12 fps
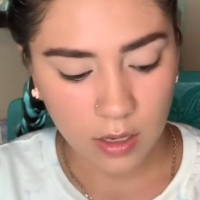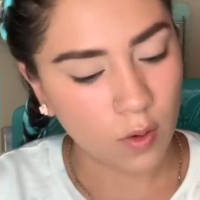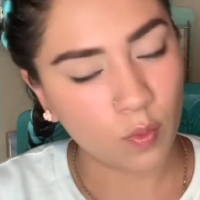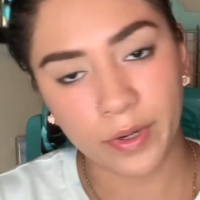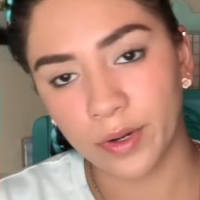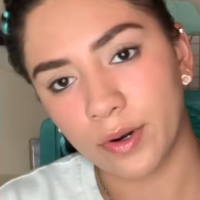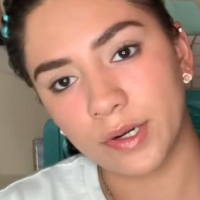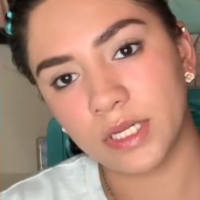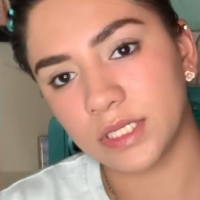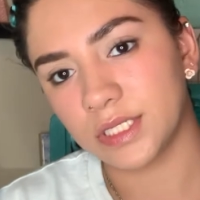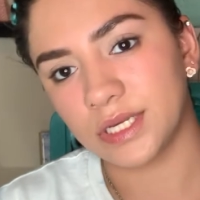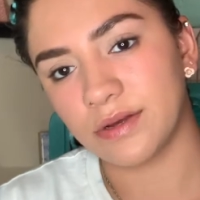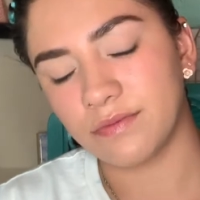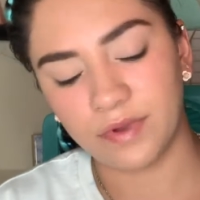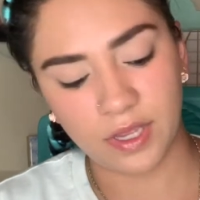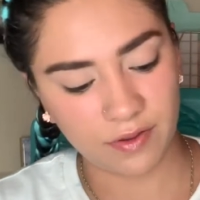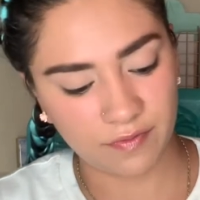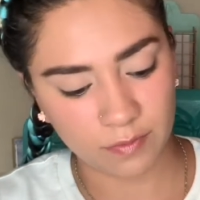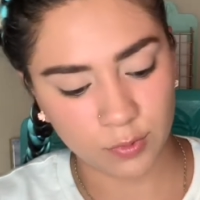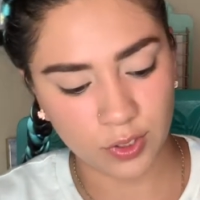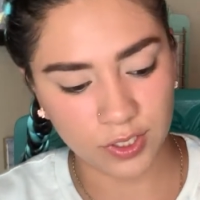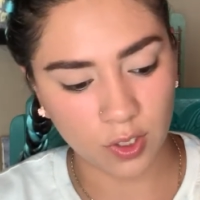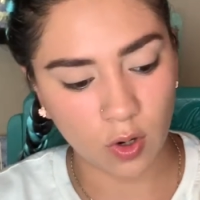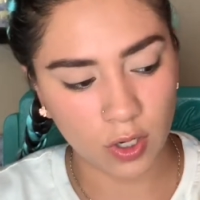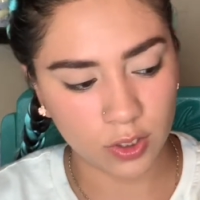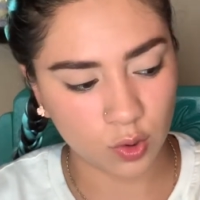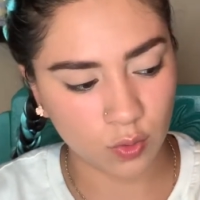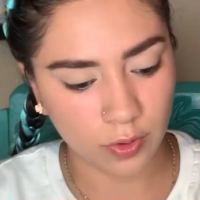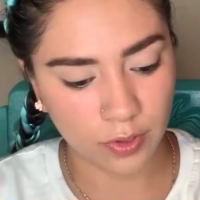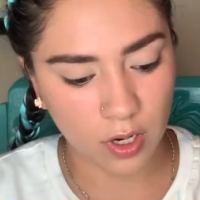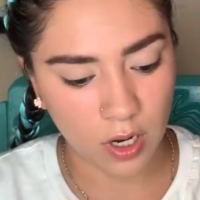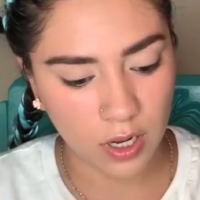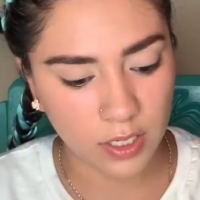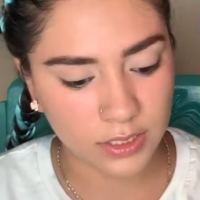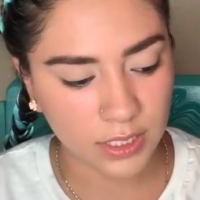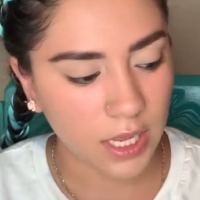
regardless of if I'm trying to contour or not.